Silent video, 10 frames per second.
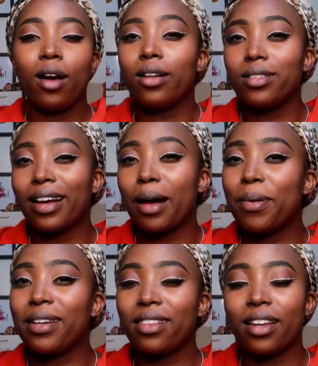it's a
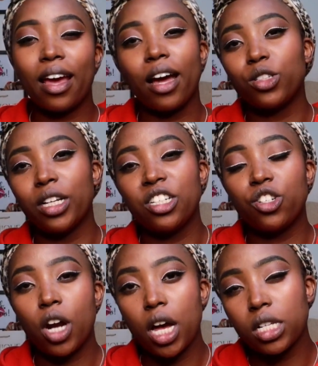company that I actually
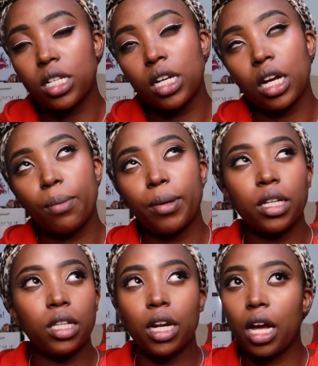trust and a company
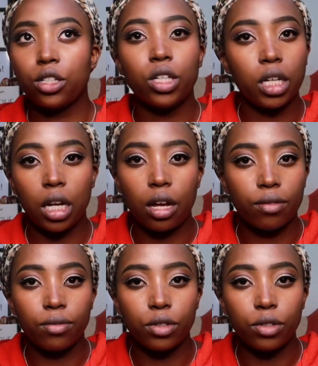that I actually love.